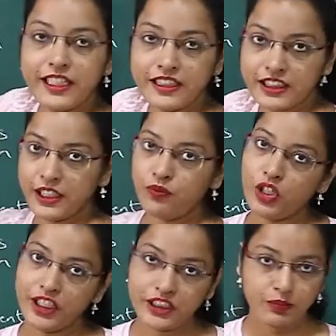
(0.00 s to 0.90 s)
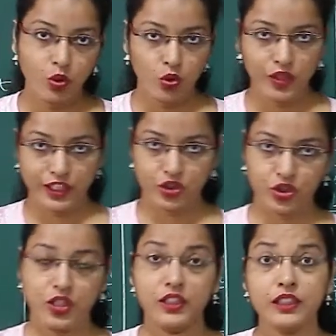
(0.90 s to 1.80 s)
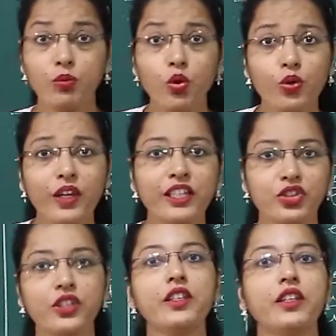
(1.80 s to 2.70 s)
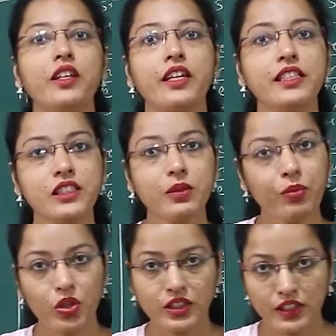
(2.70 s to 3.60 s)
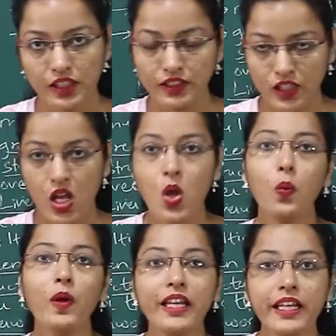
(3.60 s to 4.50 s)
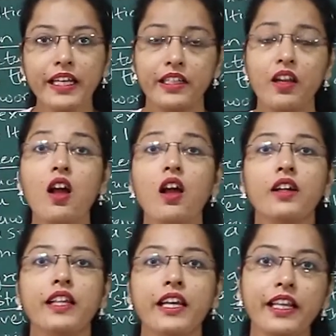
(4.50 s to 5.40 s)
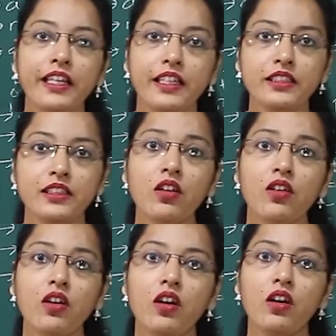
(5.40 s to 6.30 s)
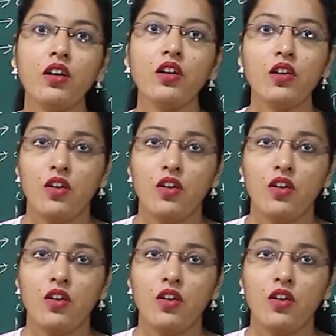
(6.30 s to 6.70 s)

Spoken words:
let us see what is sporulation. Sporulation is the process wherein there is a